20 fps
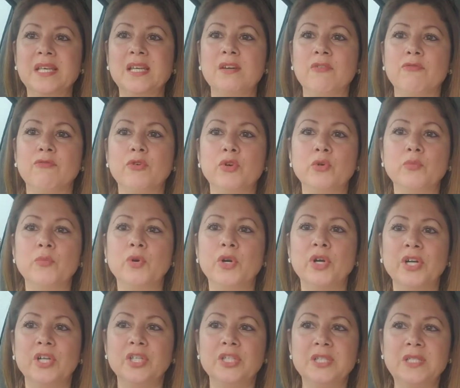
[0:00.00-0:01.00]
think of
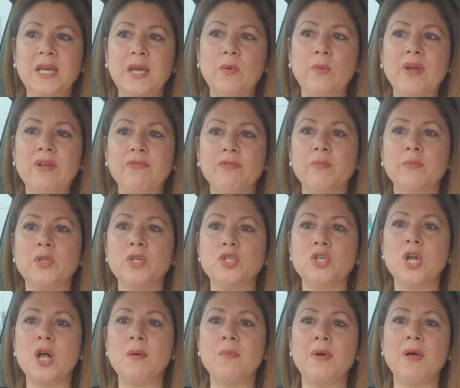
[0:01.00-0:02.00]
rumor and you stay away from the
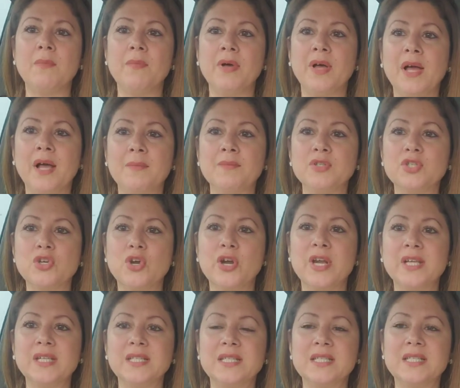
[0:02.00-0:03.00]
drama. But I'm
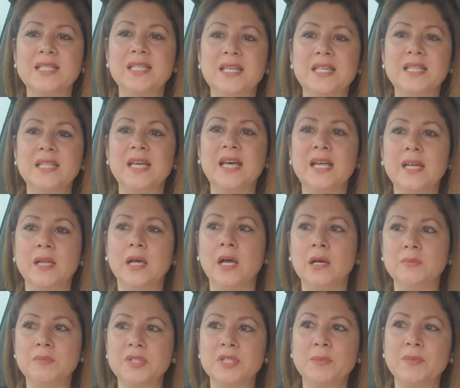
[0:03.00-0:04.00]
starting to see that
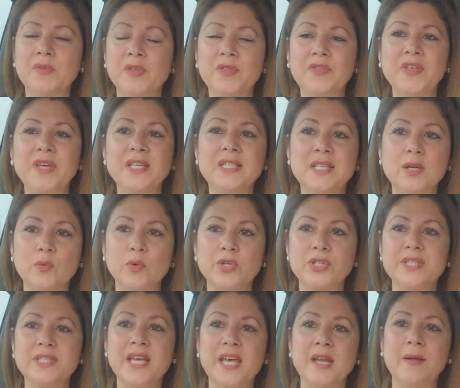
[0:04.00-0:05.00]
some of the things that
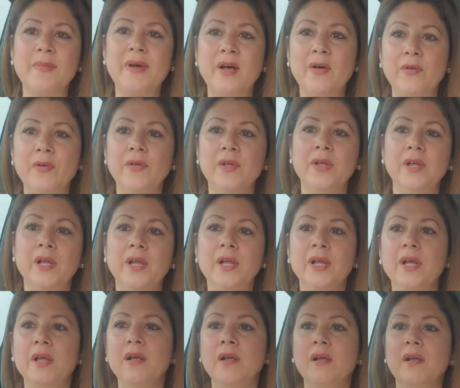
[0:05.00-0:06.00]
were said about
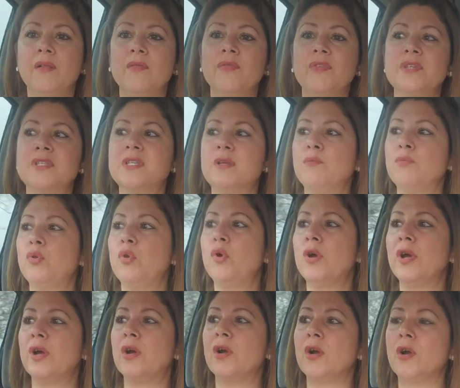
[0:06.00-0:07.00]
this
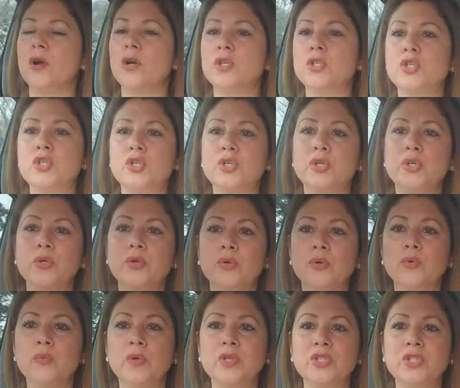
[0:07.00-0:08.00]
employer are
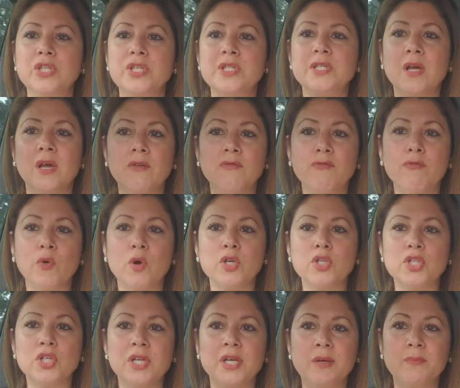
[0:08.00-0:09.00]
true, which is
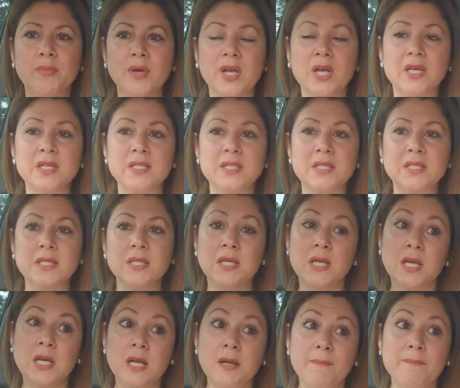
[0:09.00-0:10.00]
unfortunate because
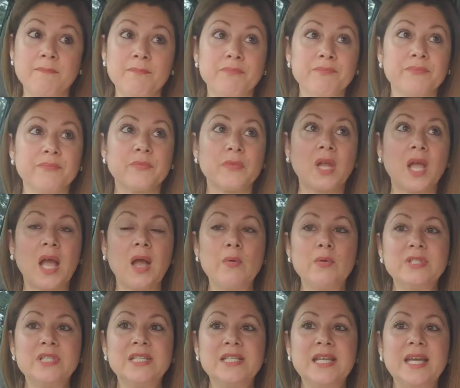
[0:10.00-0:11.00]

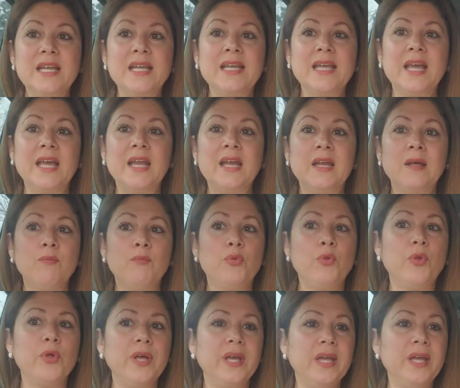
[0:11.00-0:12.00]
I was a dedicated
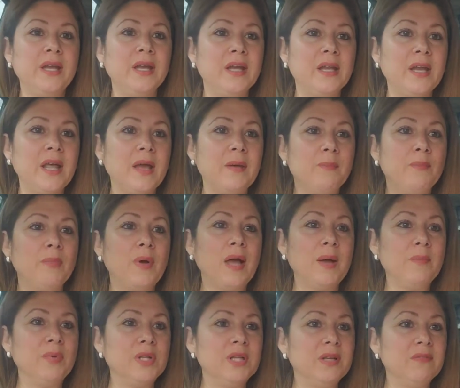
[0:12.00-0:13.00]
employee and
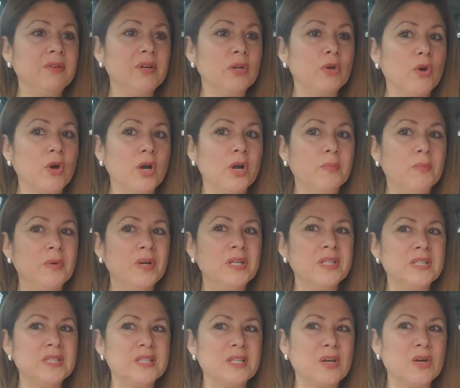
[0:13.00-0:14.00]
I believe in
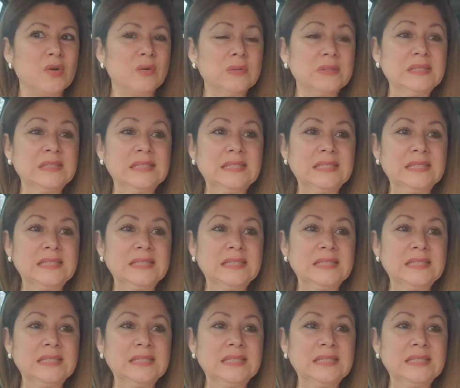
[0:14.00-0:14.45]
karma. So